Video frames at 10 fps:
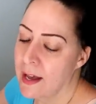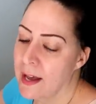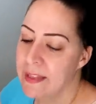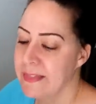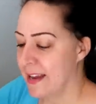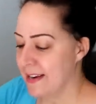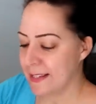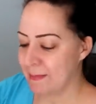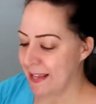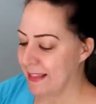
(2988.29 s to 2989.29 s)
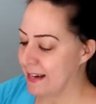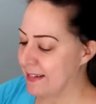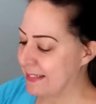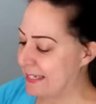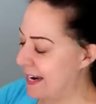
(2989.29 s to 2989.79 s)
And that is my
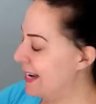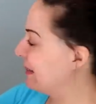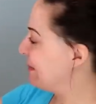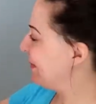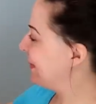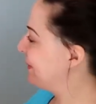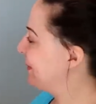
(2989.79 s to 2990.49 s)
last item.